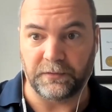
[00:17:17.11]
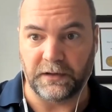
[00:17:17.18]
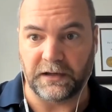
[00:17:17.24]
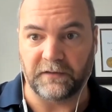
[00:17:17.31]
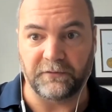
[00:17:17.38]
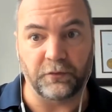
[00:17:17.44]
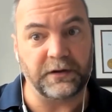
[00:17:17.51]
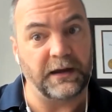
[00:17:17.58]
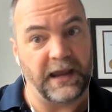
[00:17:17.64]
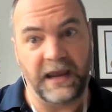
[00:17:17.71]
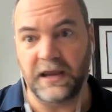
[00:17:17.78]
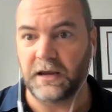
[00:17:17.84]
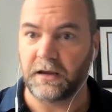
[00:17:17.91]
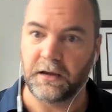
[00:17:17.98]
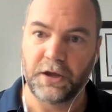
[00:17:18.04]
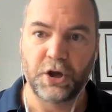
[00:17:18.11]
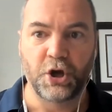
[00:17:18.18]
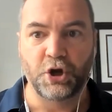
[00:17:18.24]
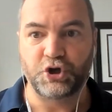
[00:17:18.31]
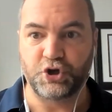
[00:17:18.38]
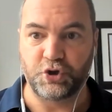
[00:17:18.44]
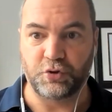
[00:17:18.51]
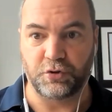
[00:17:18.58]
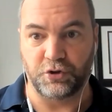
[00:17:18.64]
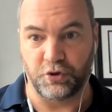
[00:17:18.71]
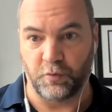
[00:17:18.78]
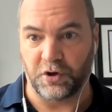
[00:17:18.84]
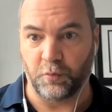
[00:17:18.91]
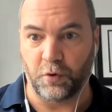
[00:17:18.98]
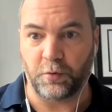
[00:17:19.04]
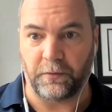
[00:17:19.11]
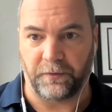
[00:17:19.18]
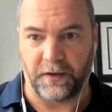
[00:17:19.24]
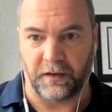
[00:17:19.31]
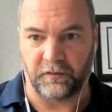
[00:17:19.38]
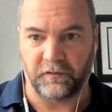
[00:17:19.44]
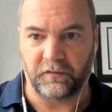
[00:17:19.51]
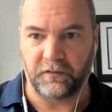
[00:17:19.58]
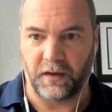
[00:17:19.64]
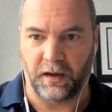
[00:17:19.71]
Like it's looking, hey, do you want to work with us?